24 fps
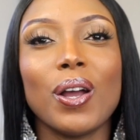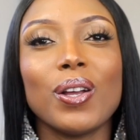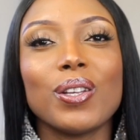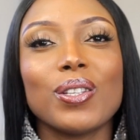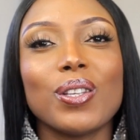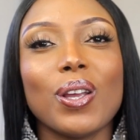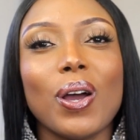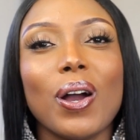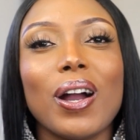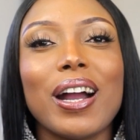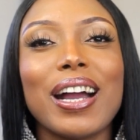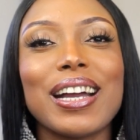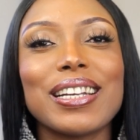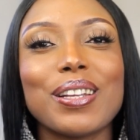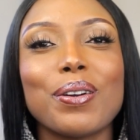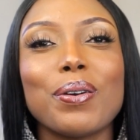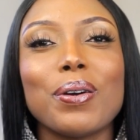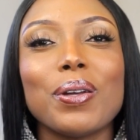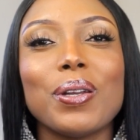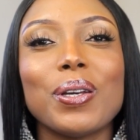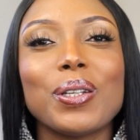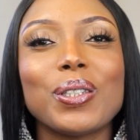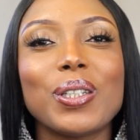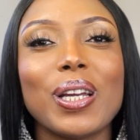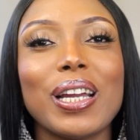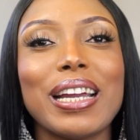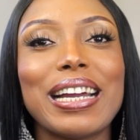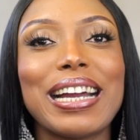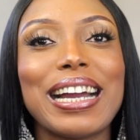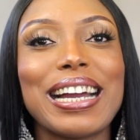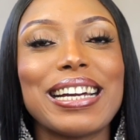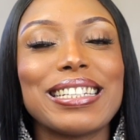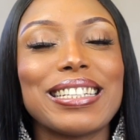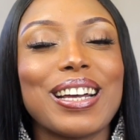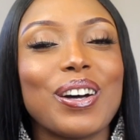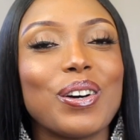So guys, I'm gonna show you
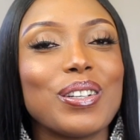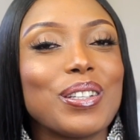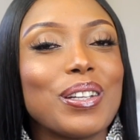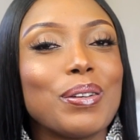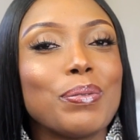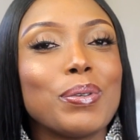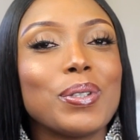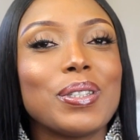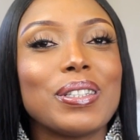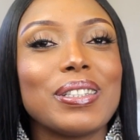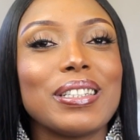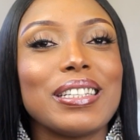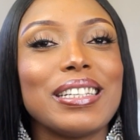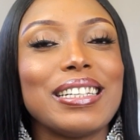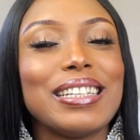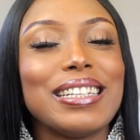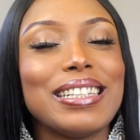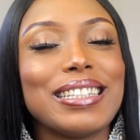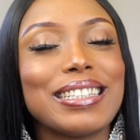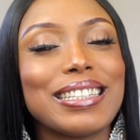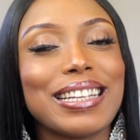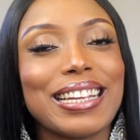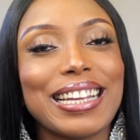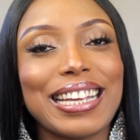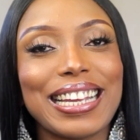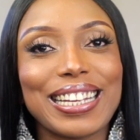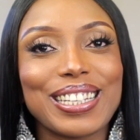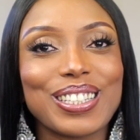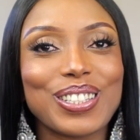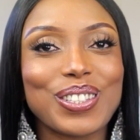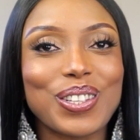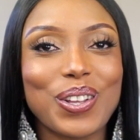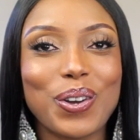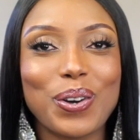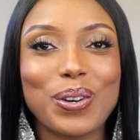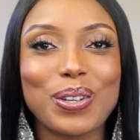guys how I was able to easily
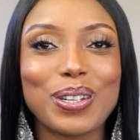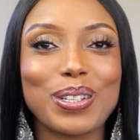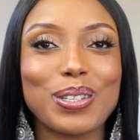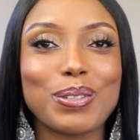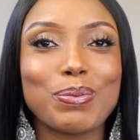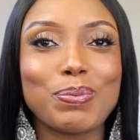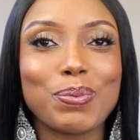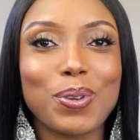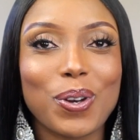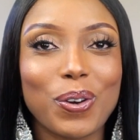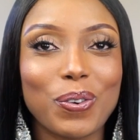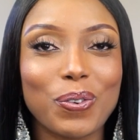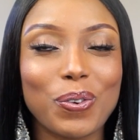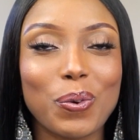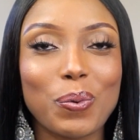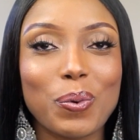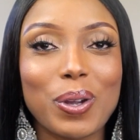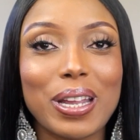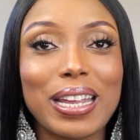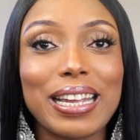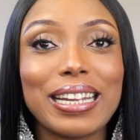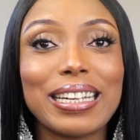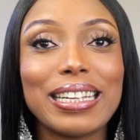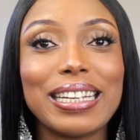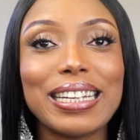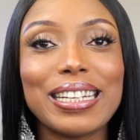install this beautiful wig.